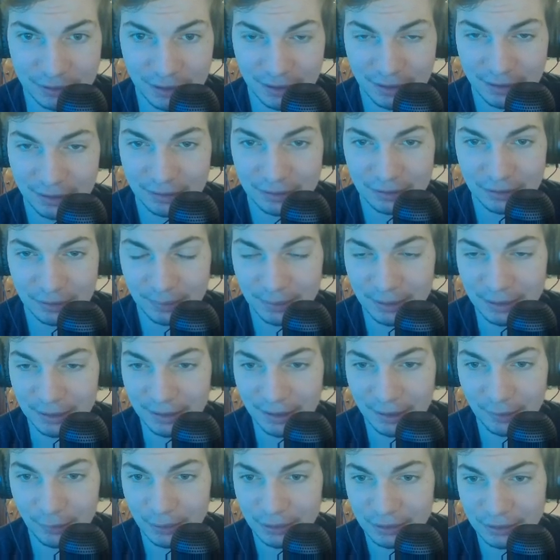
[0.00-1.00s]
I think he's going to be a
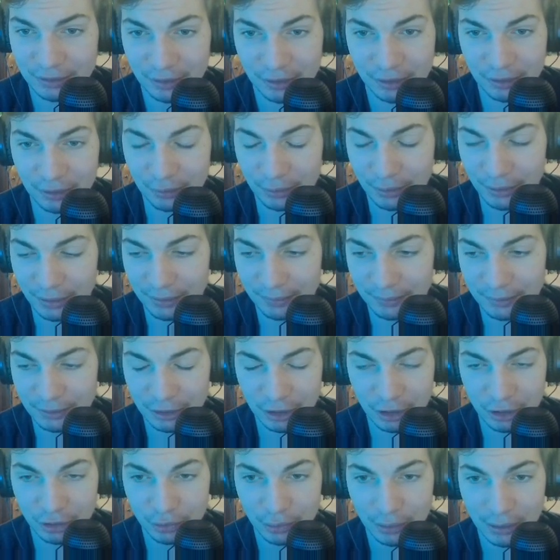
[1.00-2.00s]
day 1 starter with
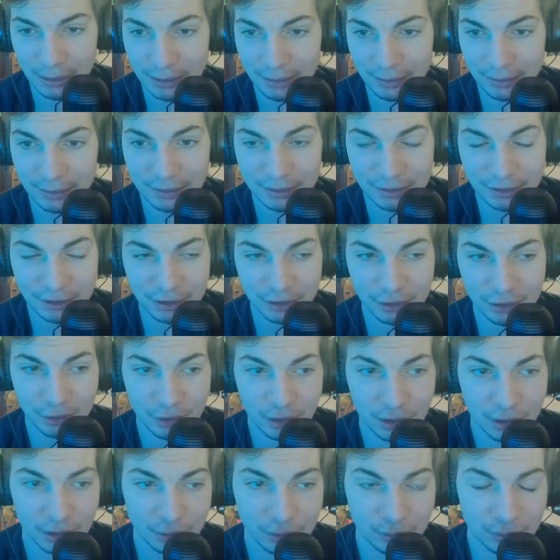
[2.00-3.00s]
Josh Wiley and Chig
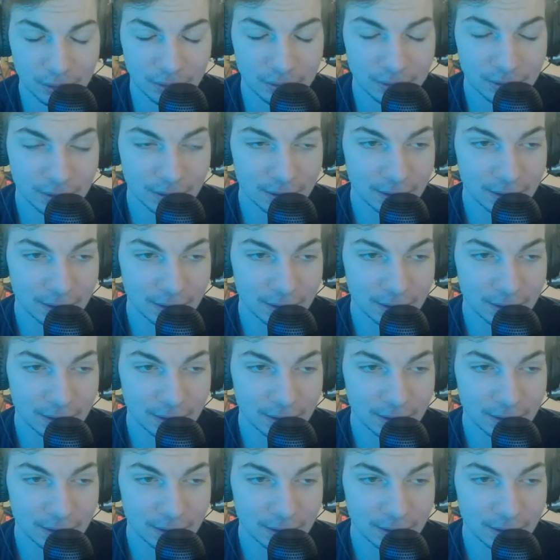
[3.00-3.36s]
Okonkwo.